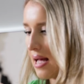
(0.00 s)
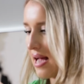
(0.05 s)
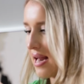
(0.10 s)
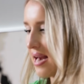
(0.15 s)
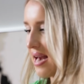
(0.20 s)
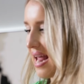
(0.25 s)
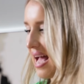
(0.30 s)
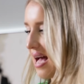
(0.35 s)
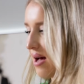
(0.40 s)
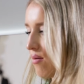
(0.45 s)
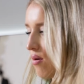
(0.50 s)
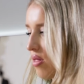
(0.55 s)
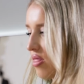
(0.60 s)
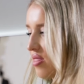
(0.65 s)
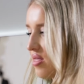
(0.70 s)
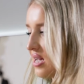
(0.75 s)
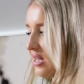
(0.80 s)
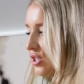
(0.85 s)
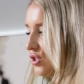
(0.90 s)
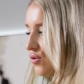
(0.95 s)
And now
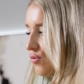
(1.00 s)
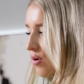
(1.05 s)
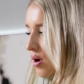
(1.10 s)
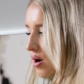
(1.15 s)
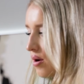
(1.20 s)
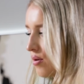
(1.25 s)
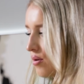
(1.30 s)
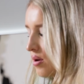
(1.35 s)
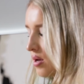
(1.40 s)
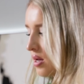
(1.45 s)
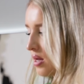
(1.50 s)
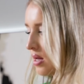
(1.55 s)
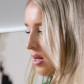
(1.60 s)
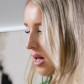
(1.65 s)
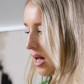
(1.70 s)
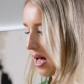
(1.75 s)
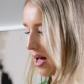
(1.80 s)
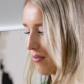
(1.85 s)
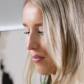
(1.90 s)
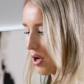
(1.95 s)
on this row,
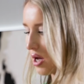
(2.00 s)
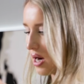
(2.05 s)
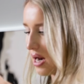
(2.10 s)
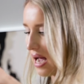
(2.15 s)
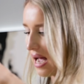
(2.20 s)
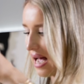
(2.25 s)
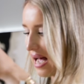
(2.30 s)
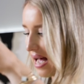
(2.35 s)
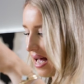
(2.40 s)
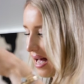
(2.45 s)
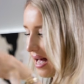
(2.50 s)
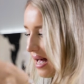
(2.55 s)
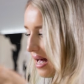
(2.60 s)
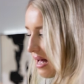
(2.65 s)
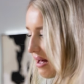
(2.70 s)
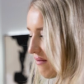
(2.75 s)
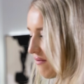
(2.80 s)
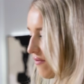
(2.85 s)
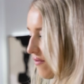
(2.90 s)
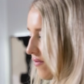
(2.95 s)
I'm going to
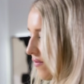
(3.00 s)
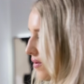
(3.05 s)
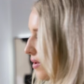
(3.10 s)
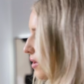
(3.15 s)
have